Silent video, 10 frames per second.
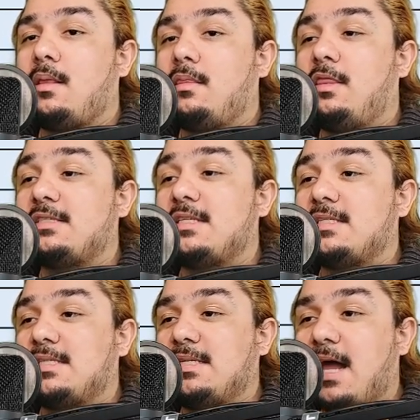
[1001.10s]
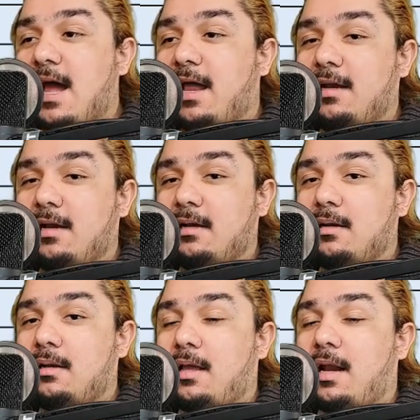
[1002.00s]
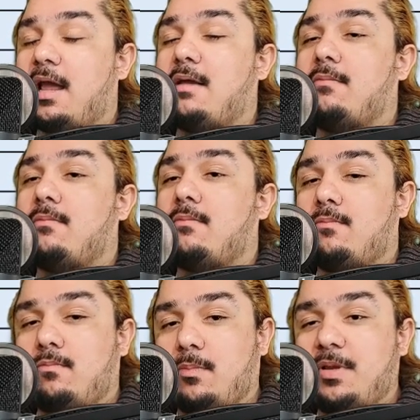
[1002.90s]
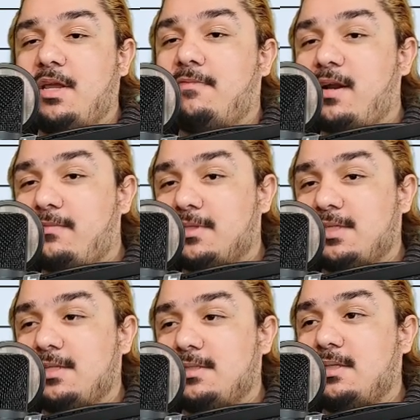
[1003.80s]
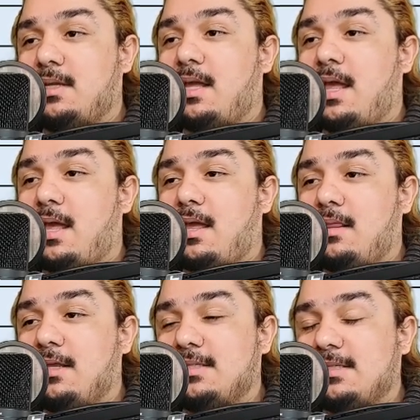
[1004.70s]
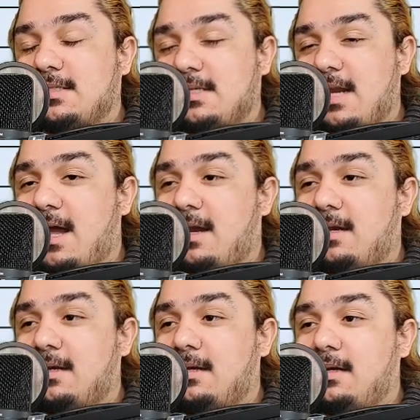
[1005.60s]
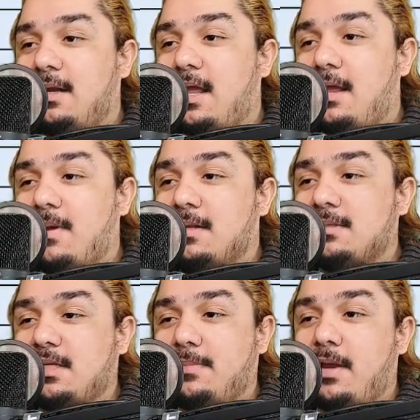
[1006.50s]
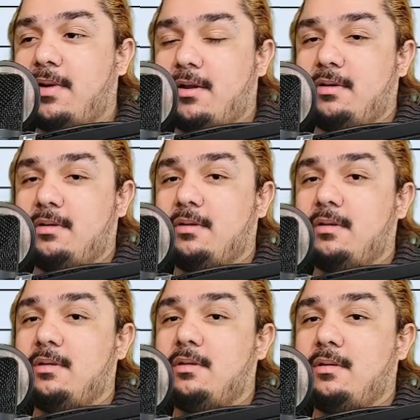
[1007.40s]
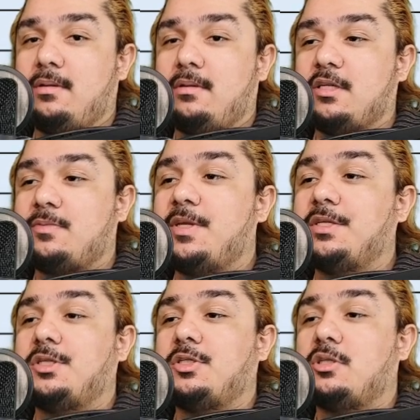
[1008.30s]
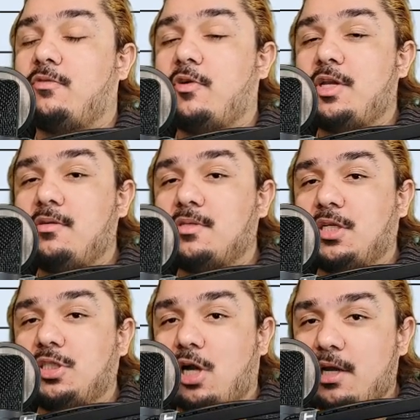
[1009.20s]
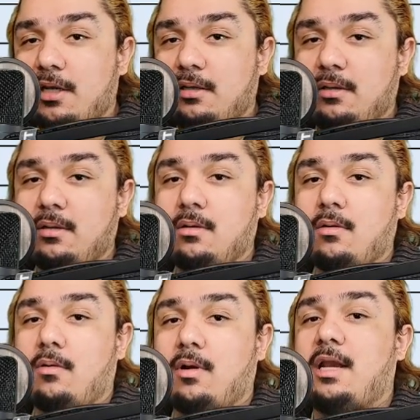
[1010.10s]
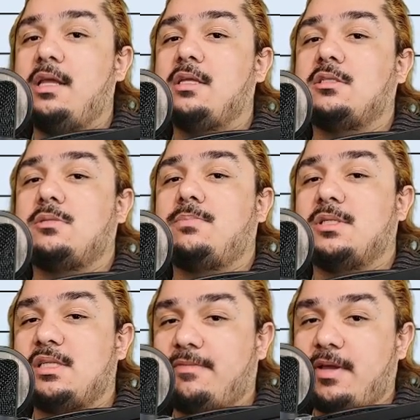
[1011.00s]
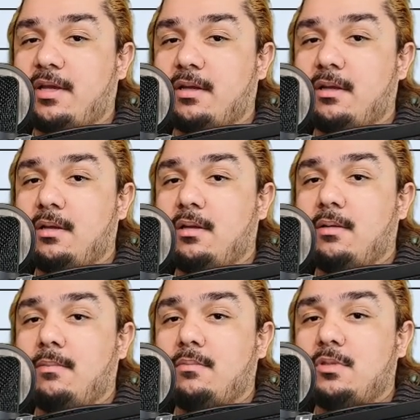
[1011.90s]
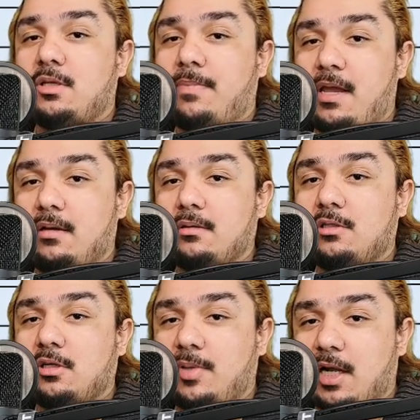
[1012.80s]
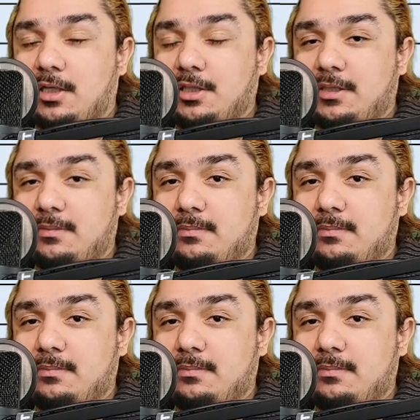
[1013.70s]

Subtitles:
This is not, and I repeat for emphasis, this is not a policy debate round. This means you should avoid using jargon or any specific debate terminology.